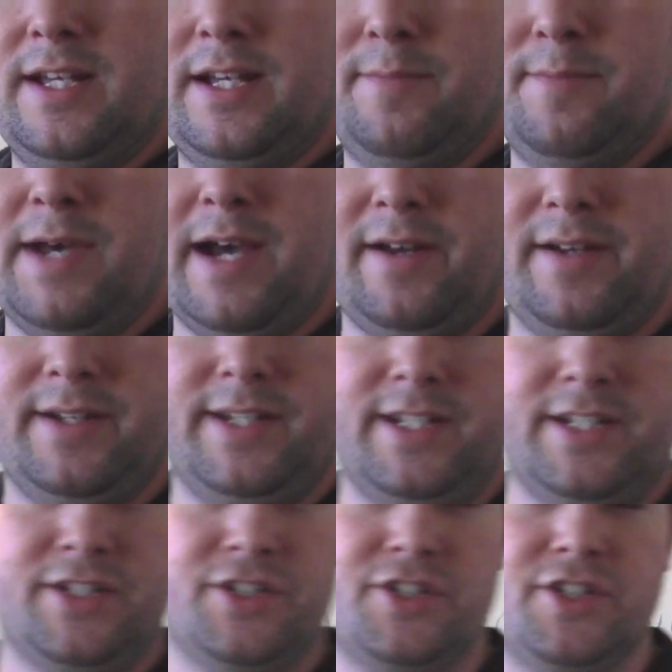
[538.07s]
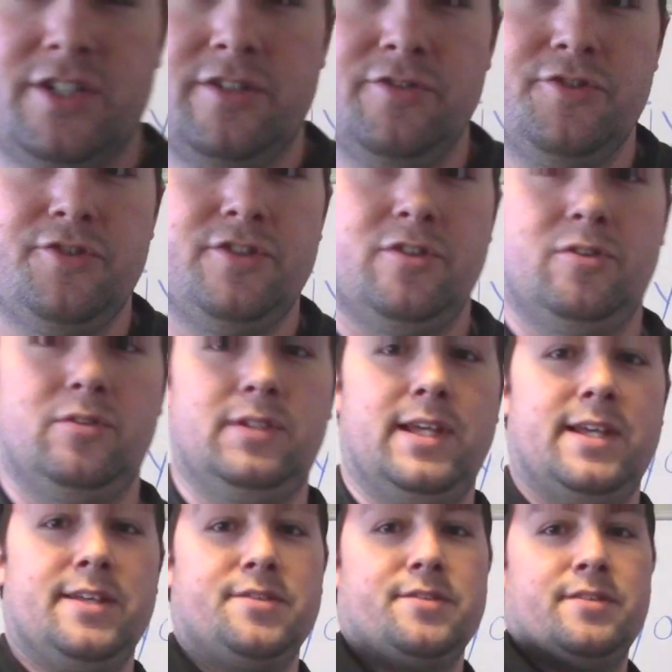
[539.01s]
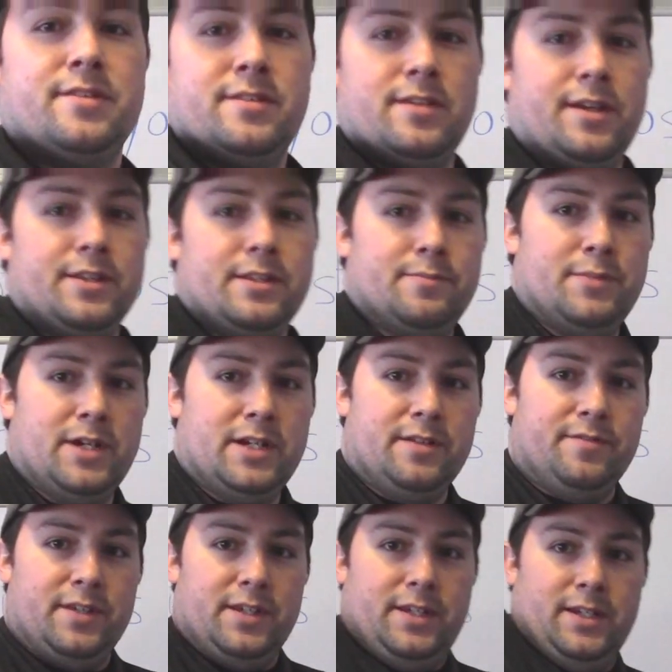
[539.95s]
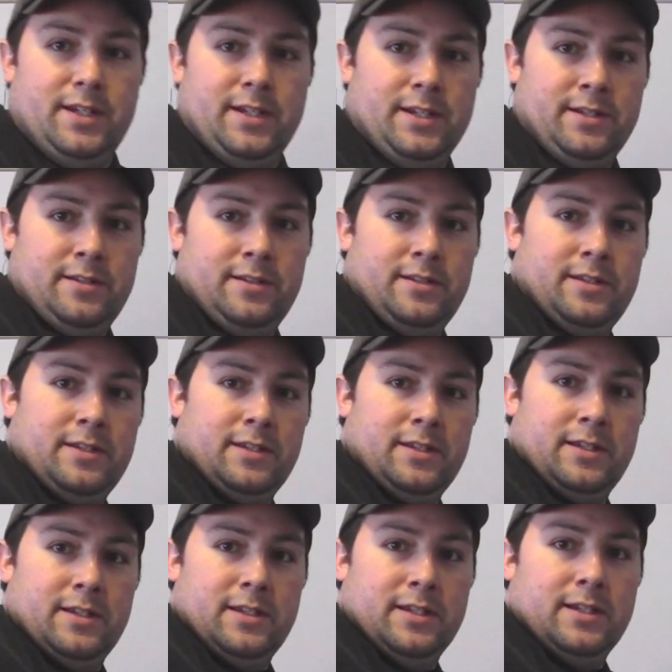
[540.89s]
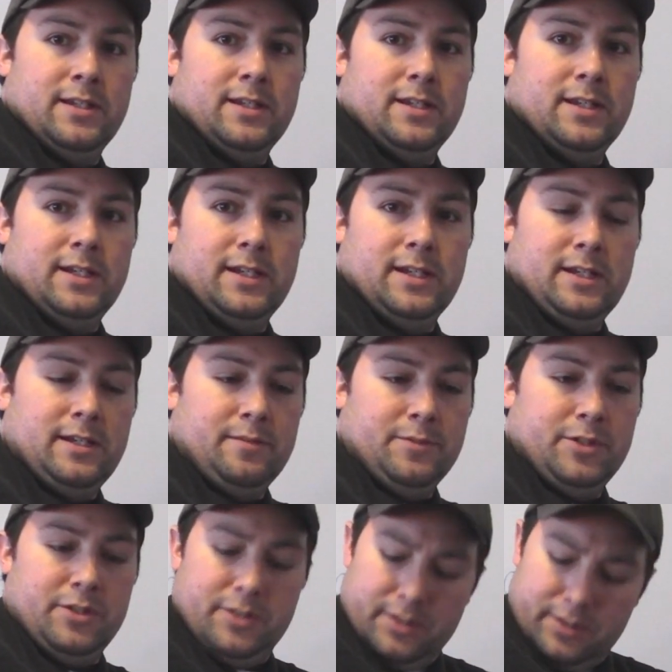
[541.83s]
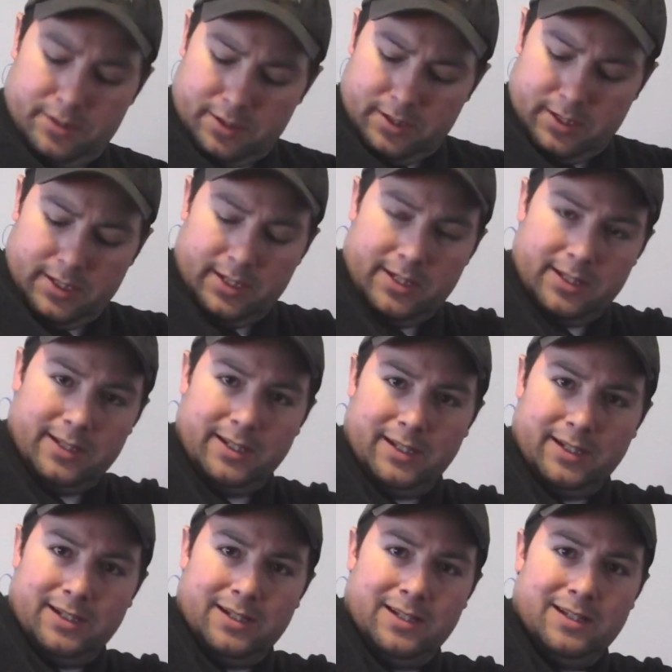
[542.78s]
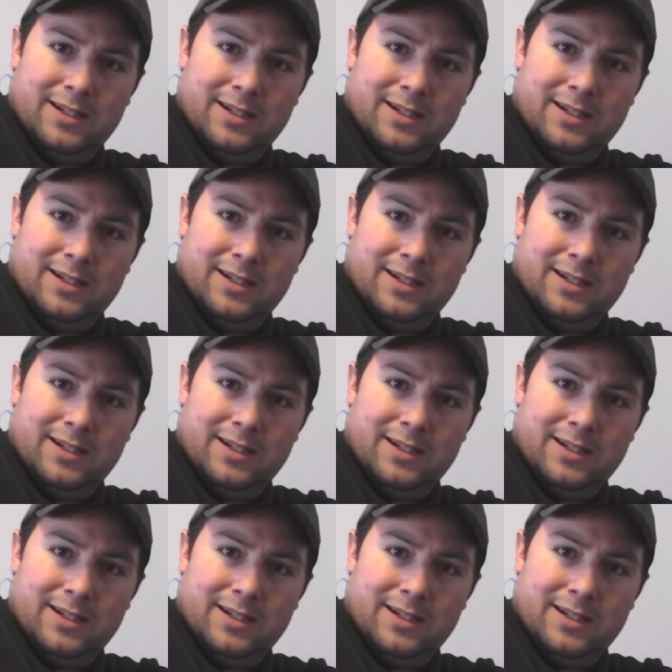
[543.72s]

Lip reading: about an inch or so less on the butt of the gun, you can see that